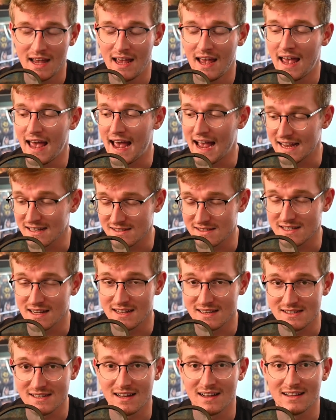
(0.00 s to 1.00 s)
As
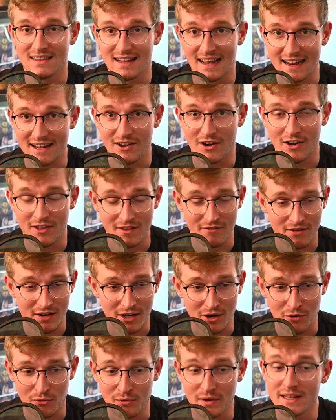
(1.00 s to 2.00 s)
does a like on the
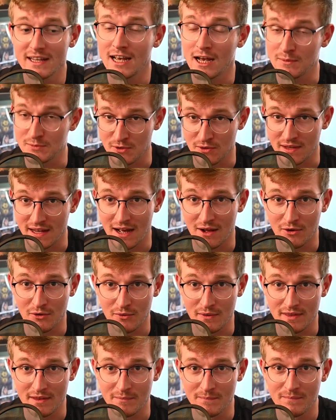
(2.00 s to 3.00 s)
video. Really helps with the
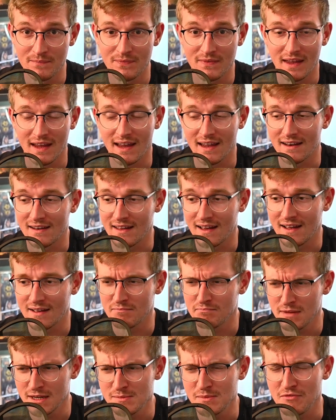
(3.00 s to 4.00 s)
algorithm, and
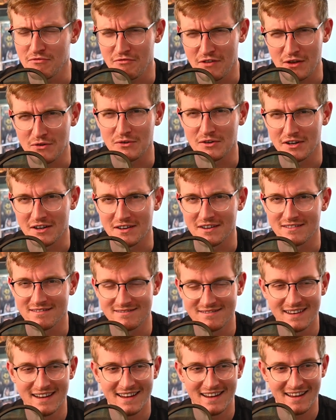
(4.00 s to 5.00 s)
makes me feel good.
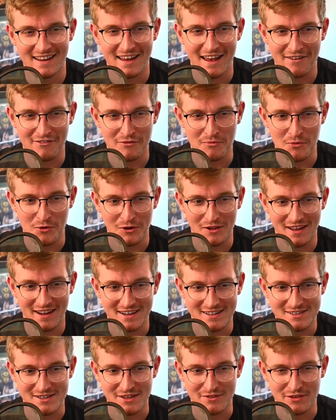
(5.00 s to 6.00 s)
Having more
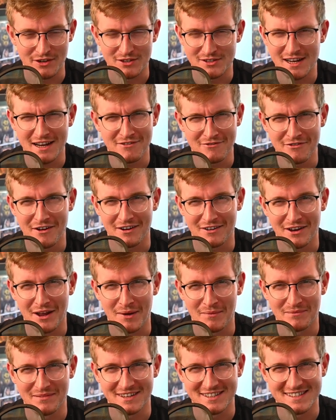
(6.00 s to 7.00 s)
likes on the video. It's kind of fucked up,
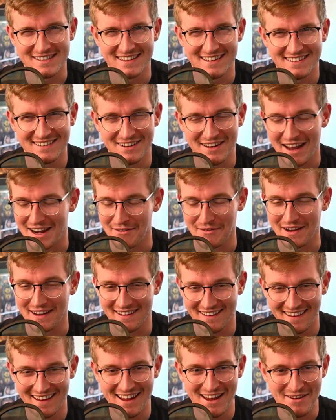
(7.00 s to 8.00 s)
isn't it? Anyway,
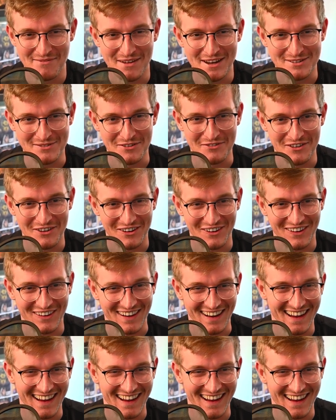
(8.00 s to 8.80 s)
makes me feel good.